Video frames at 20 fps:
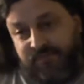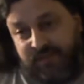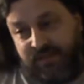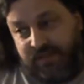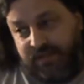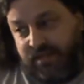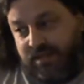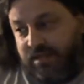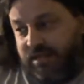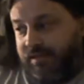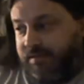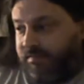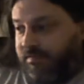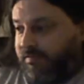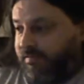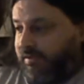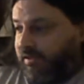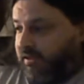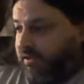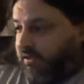Yeah.
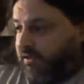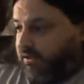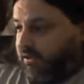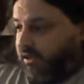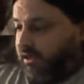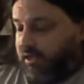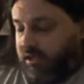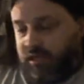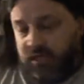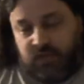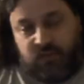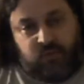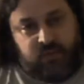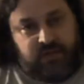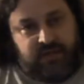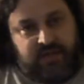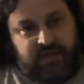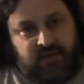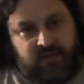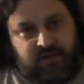Uh,
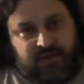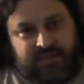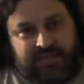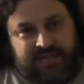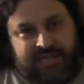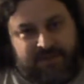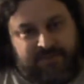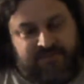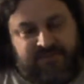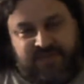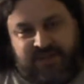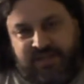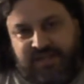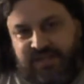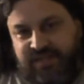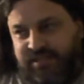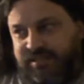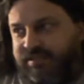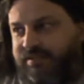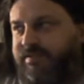we're in our cleanup
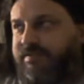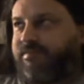phase.